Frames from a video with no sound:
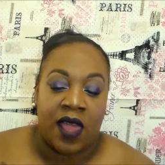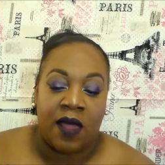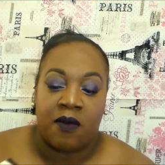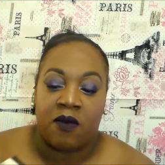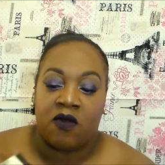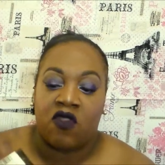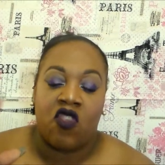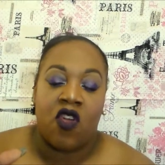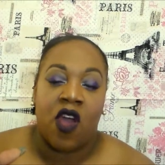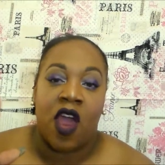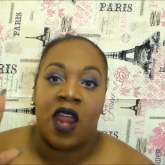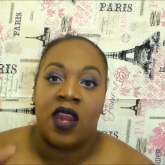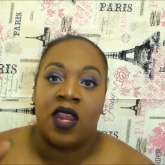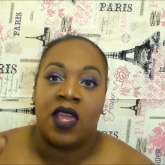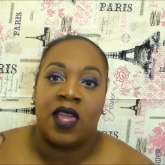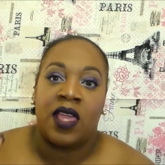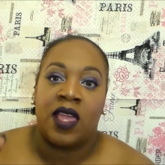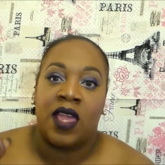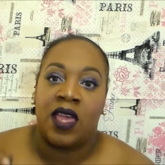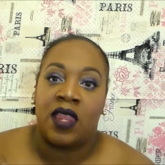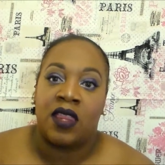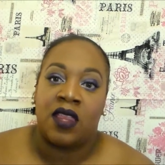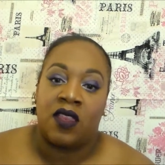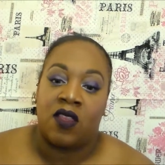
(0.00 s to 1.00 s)
like trying
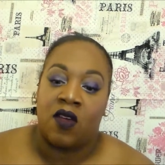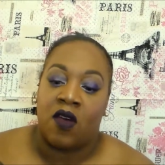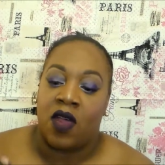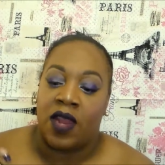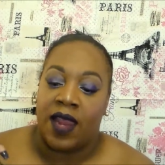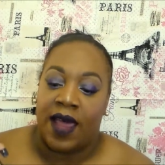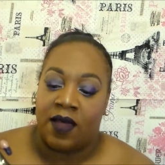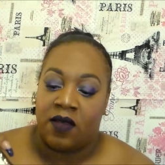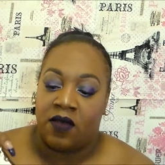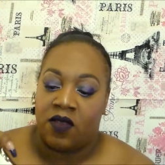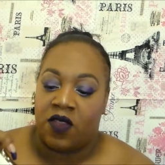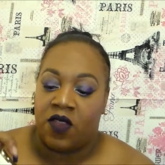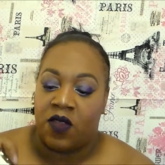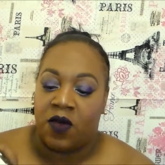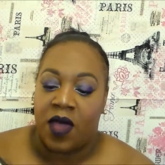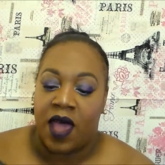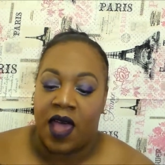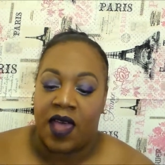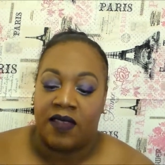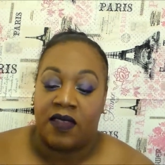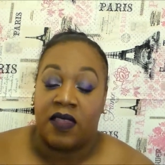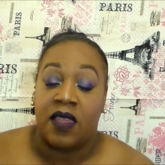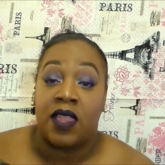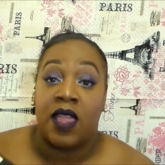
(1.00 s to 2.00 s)
to get it all out to you
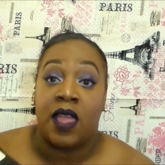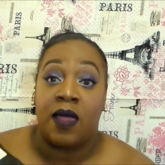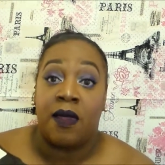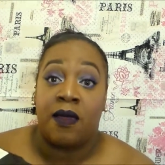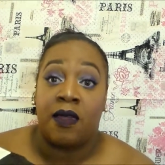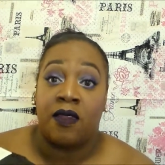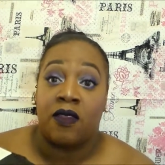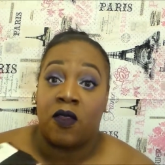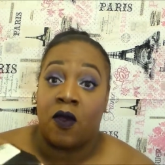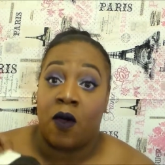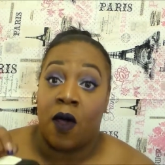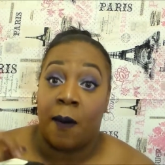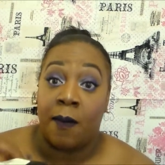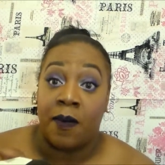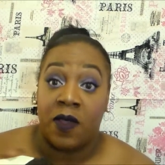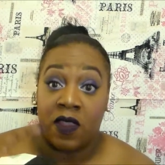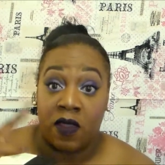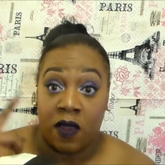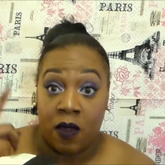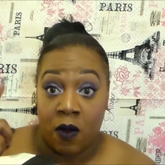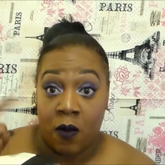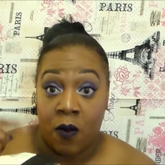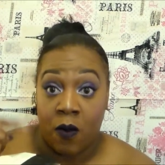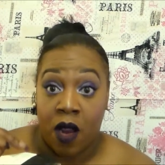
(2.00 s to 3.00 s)
guys today. So, I'm
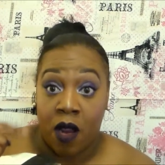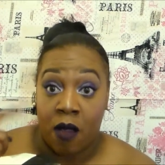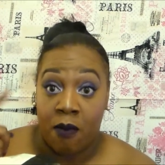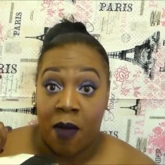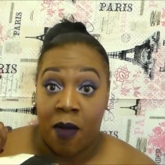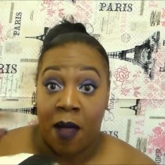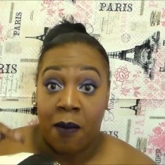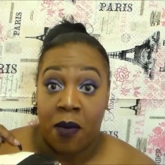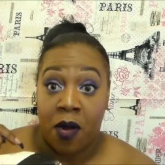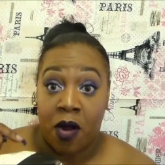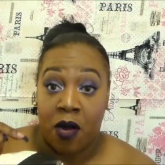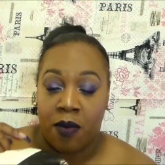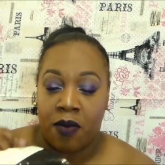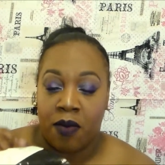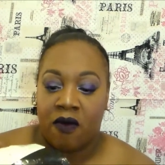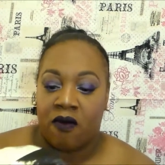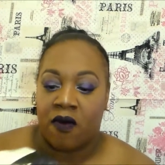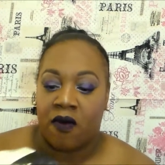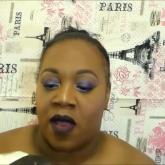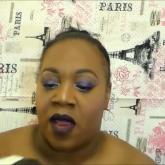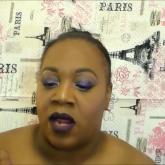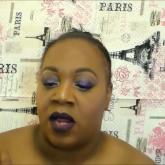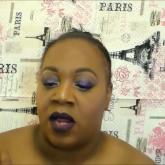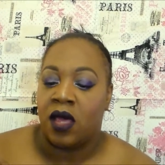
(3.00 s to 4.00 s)
still wearing my
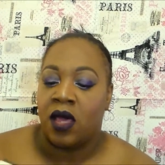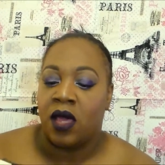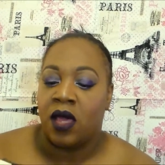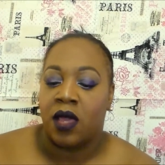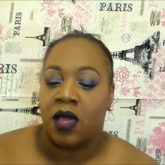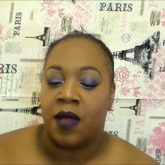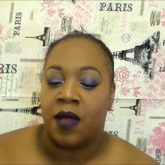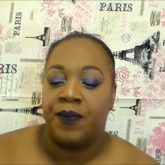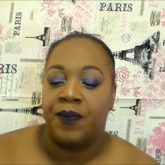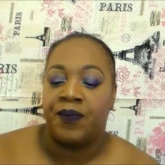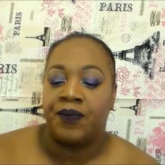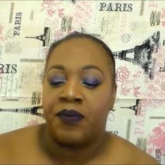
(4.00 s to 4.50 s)
purple rain look.